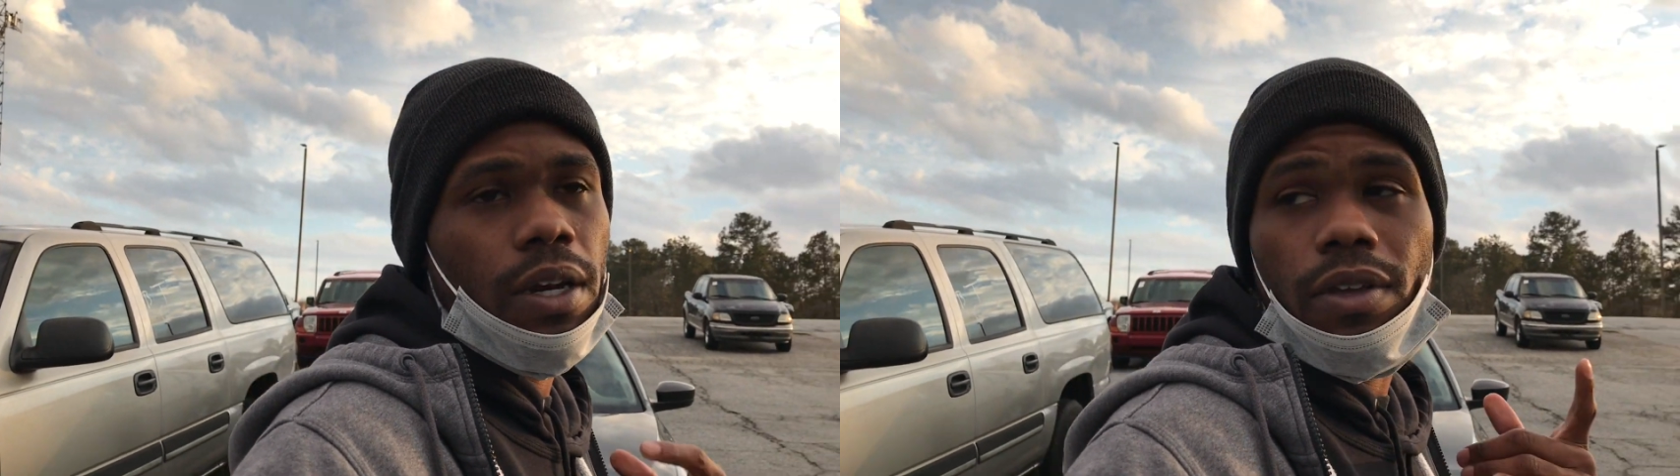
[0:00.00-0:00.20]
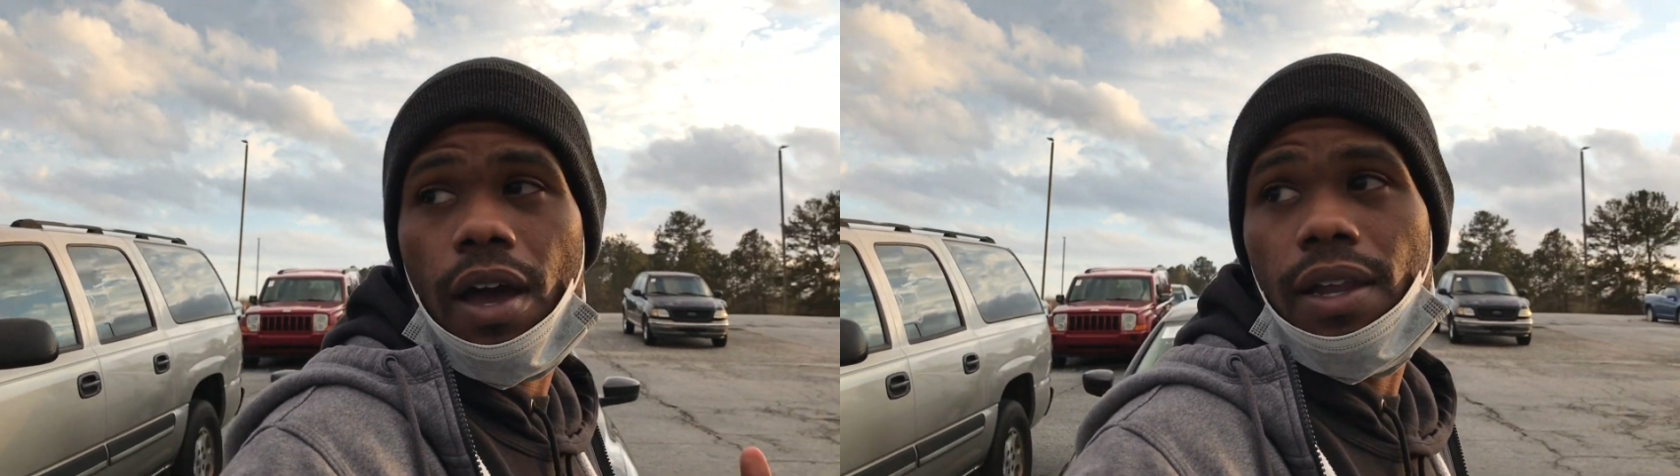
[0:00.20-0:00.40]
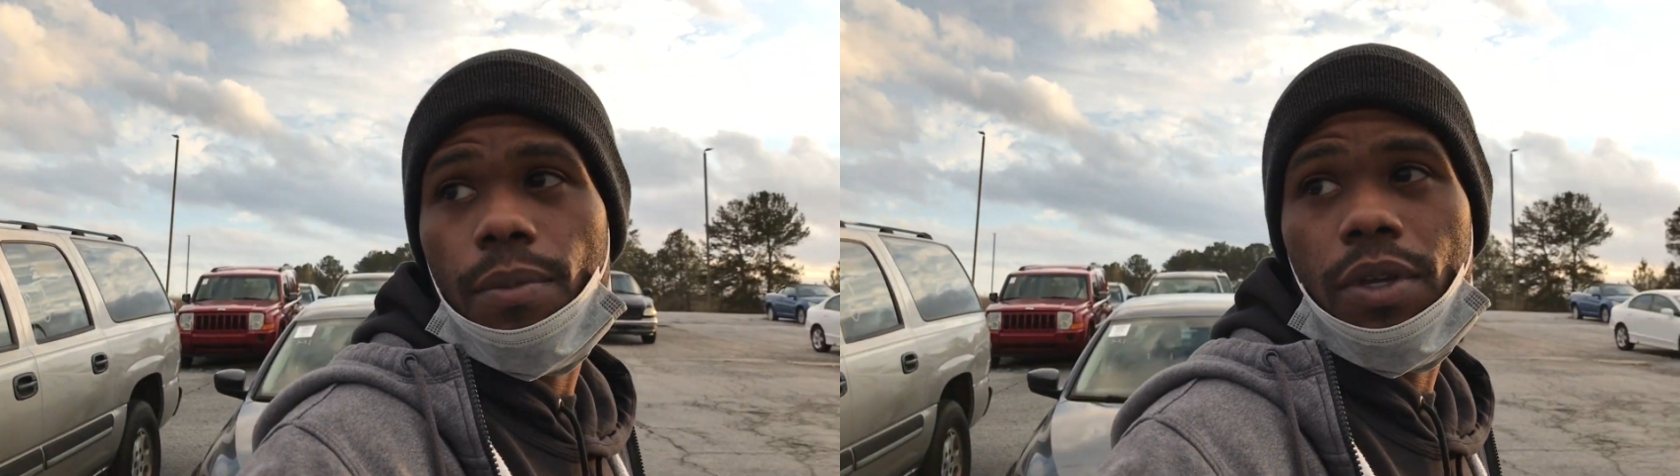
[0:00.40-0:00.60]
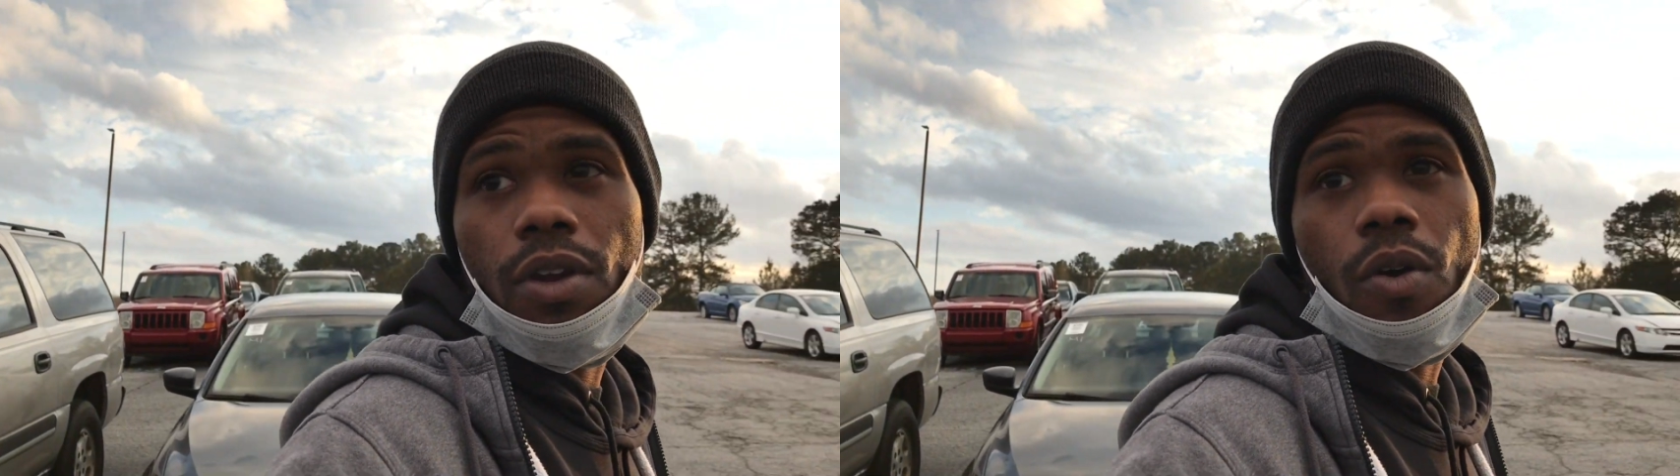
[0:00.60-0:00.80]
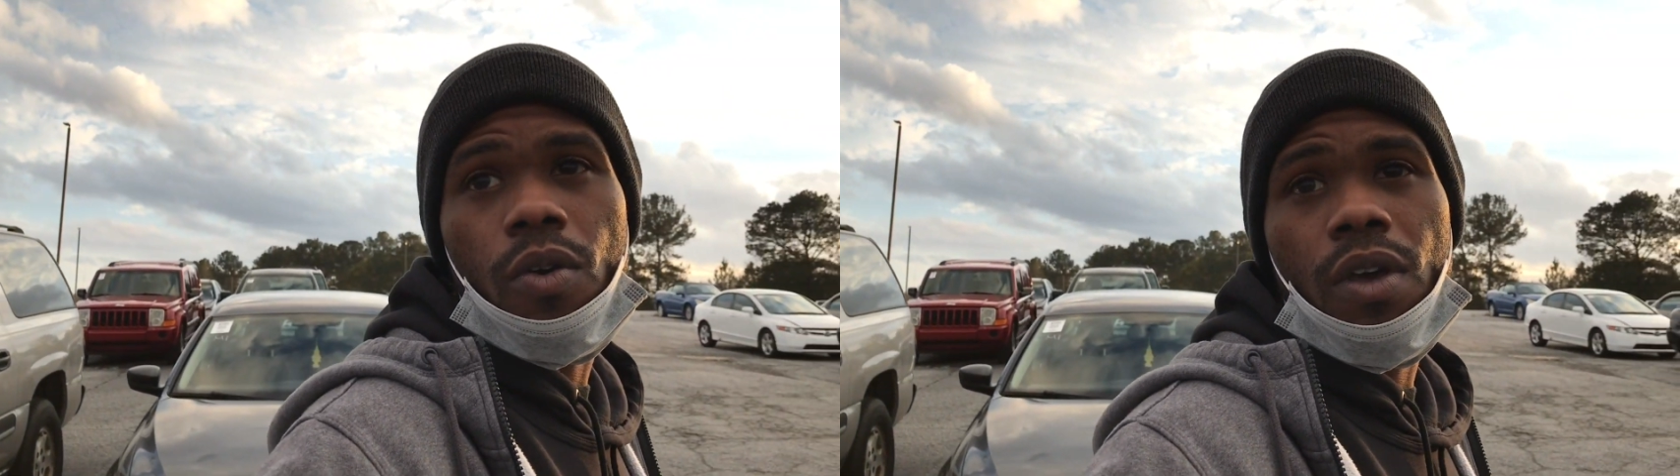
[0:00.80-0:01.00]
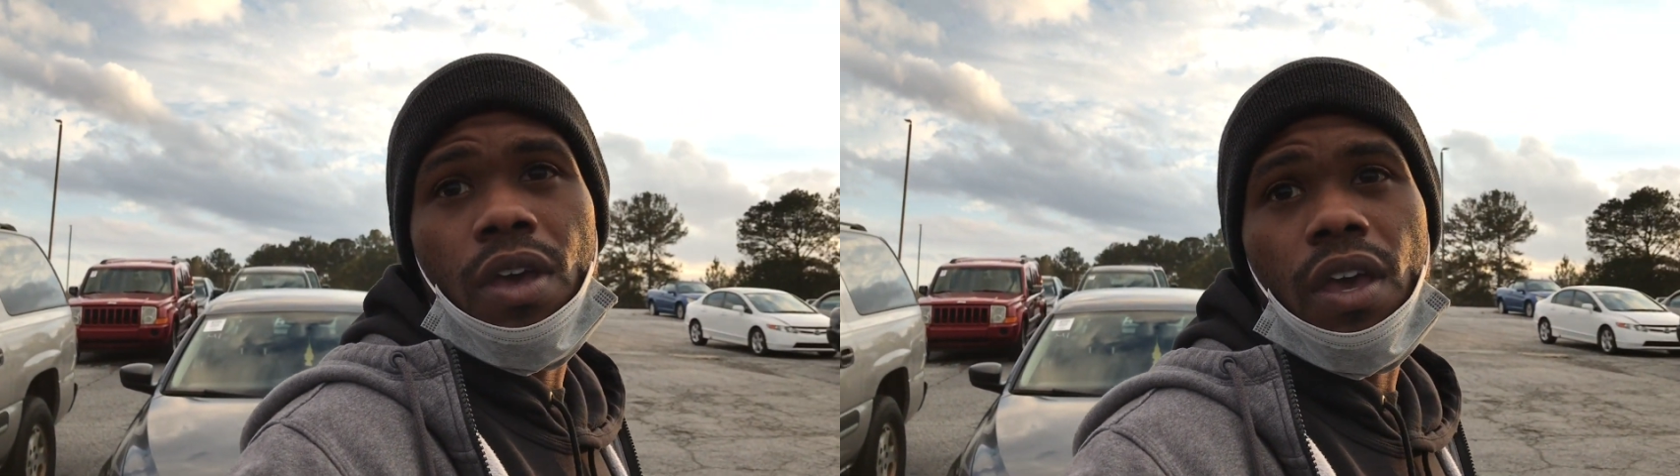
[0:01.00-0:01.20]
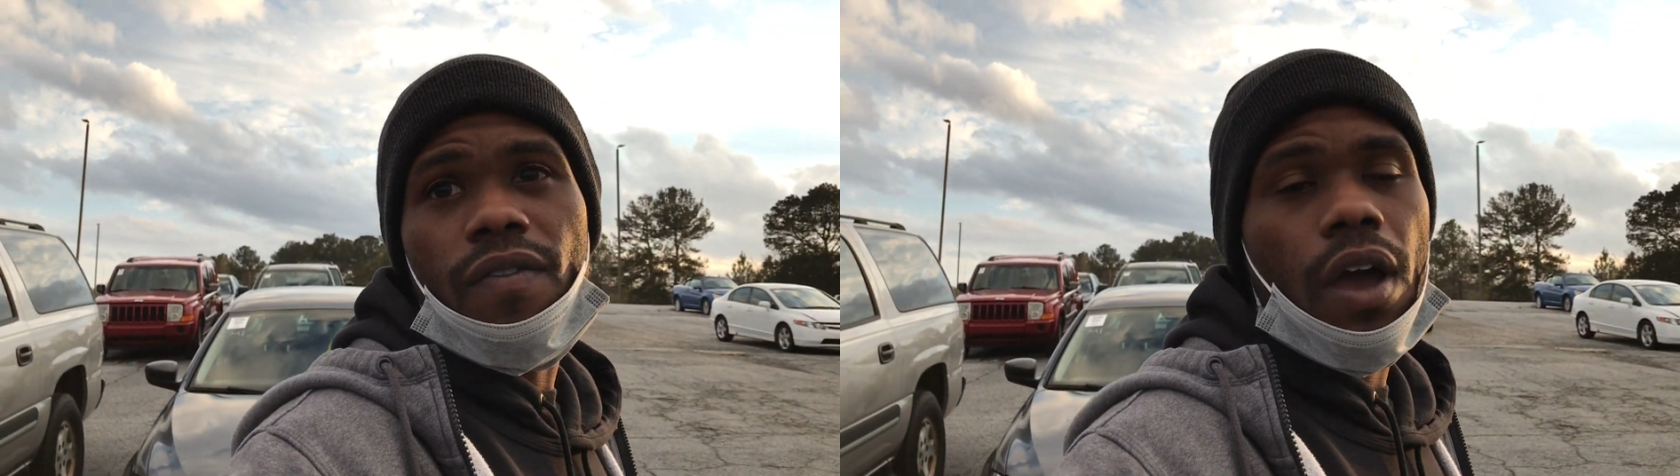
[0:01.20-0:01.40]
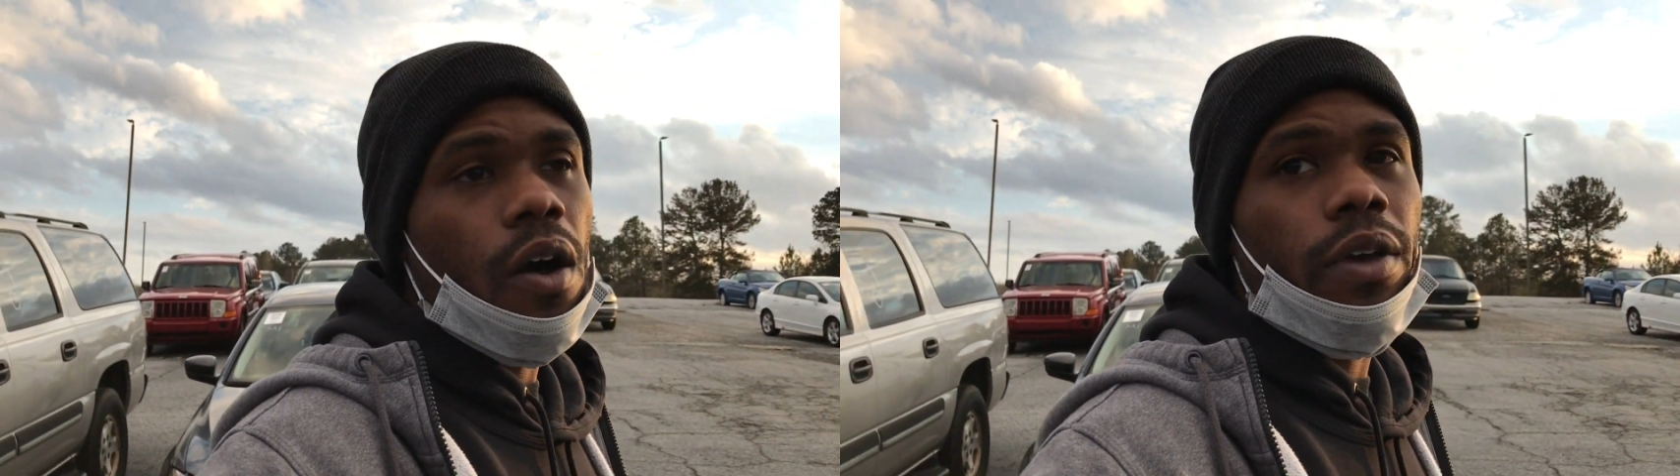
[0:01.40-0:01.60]
Y'all let me know if
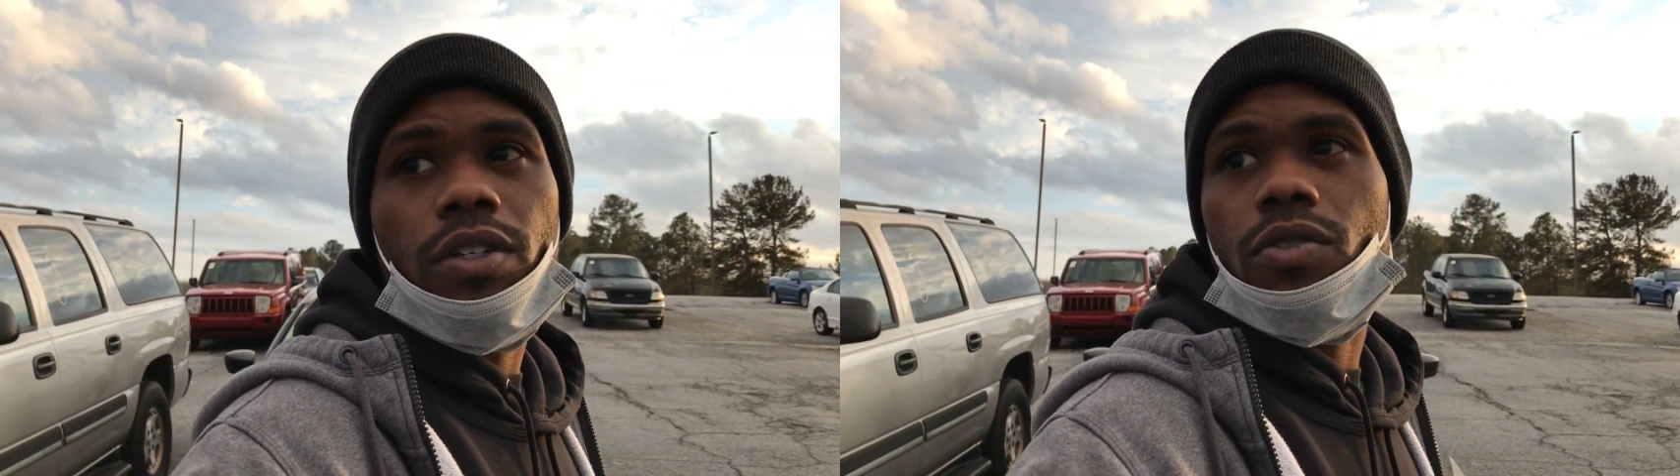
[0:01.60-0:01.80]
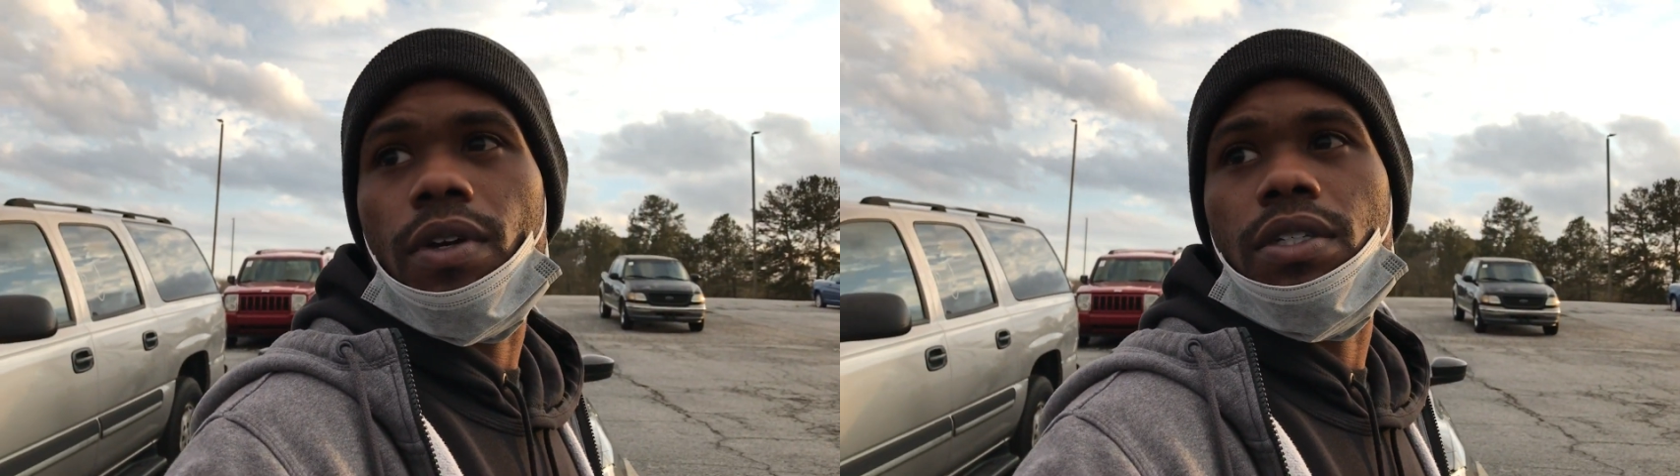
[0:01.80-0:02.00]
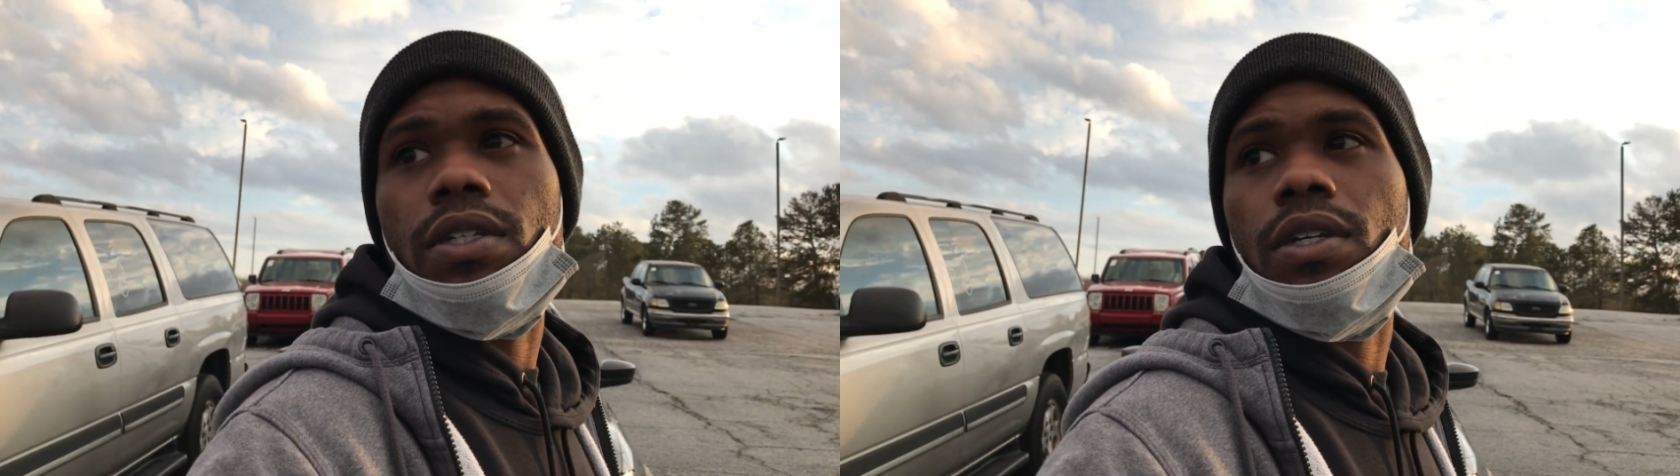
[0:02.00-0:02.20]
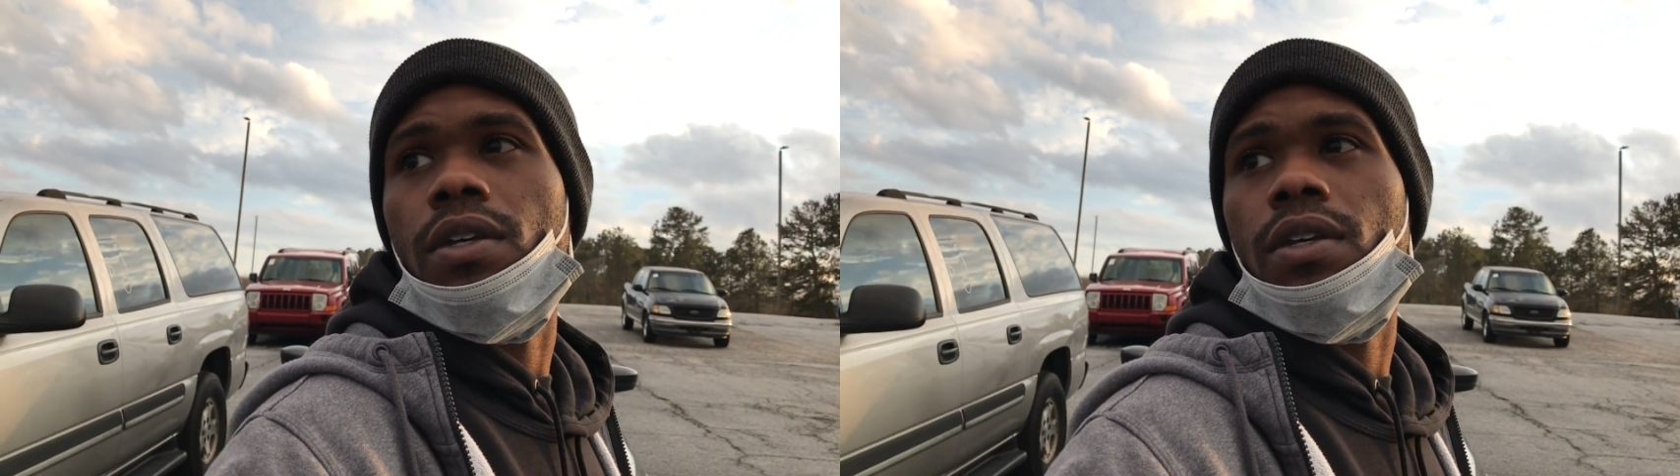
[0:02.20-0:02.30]
y'all interested.